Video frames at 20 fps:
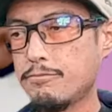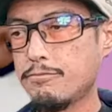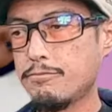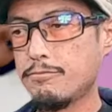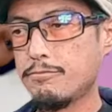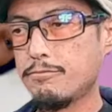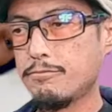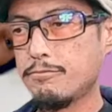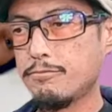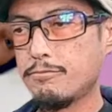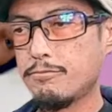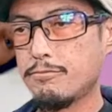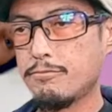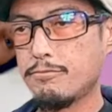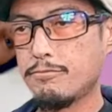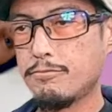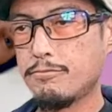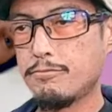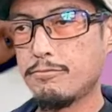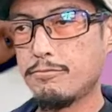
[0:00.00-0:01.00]

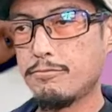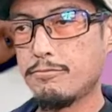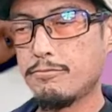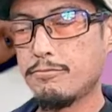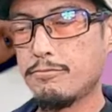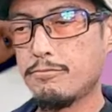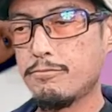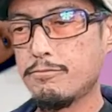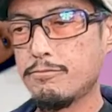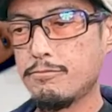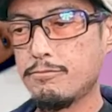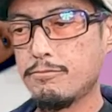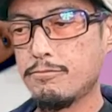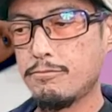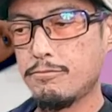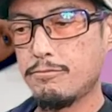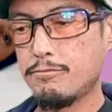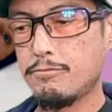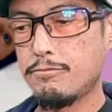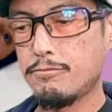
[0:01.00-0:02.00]

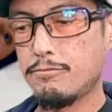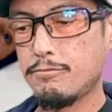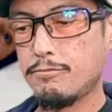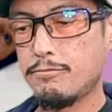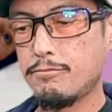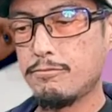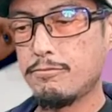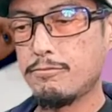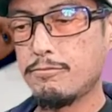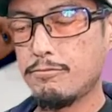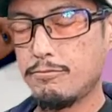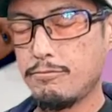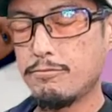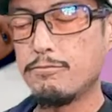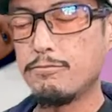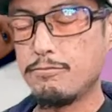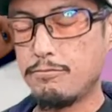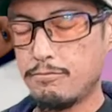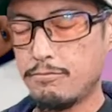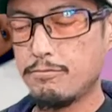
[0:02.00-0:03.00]

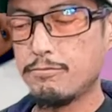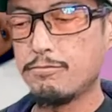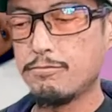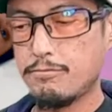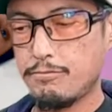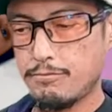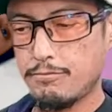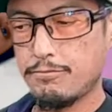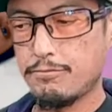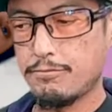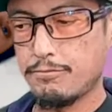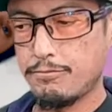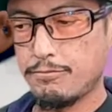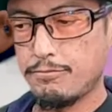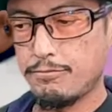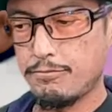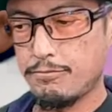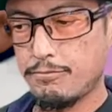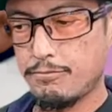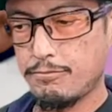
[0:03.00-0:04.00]

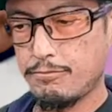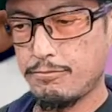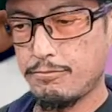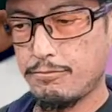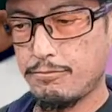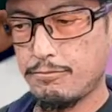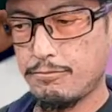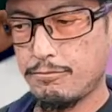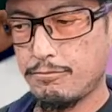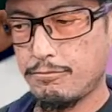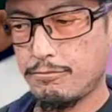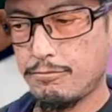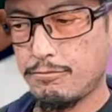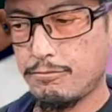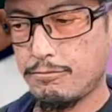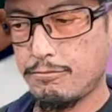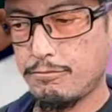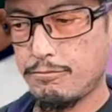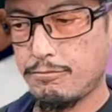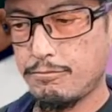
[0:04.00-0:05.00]

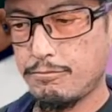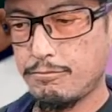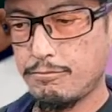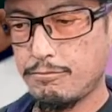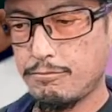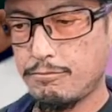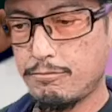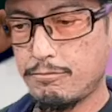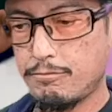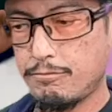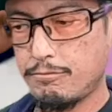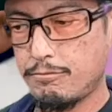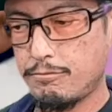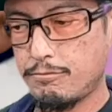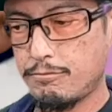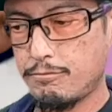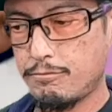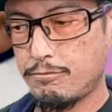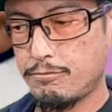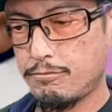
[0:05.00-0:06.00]

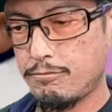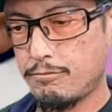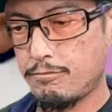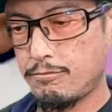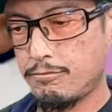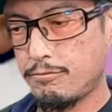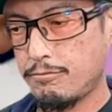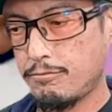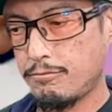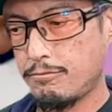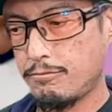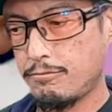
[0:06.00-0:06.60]
(not speaking)